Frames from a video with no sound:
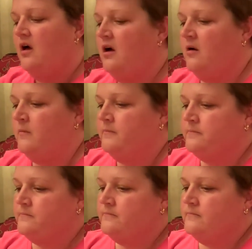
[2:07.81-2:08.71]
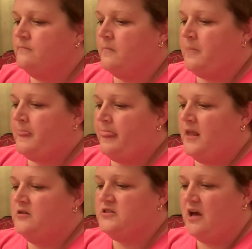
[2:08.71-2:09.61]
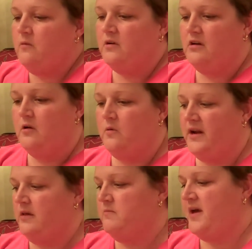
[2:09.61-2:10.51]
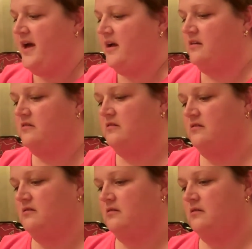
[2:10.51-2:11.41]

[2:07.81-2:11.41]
Because um, I want to know what impacts,